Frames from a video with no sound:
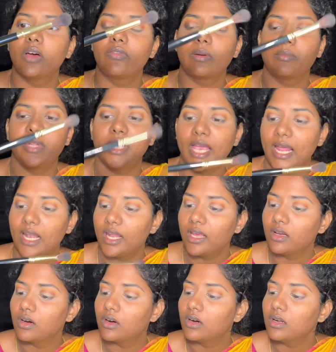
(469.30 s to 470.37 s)
from the LA
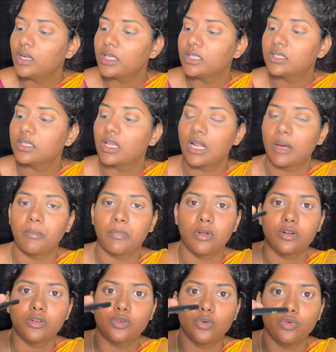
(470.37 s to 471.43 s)
Girl. It's in the number
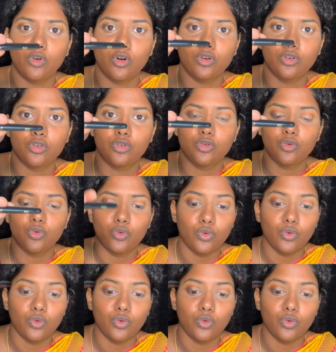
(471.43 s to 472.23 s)
202.